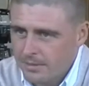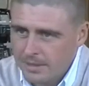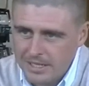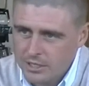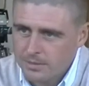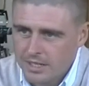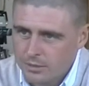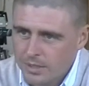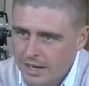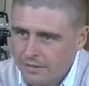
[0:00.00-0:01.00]
I mean,
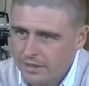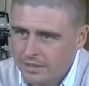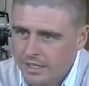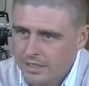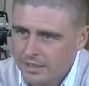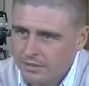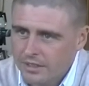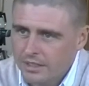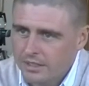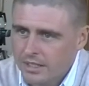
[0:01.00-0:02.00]
sometimes we'll have little
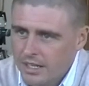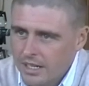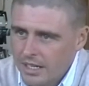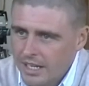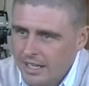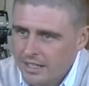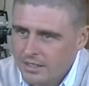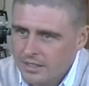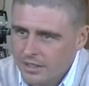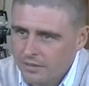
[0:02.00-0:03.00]
different lingers
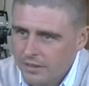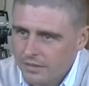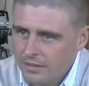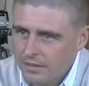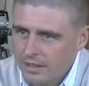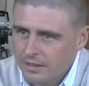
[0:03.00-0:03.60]
and stuff of,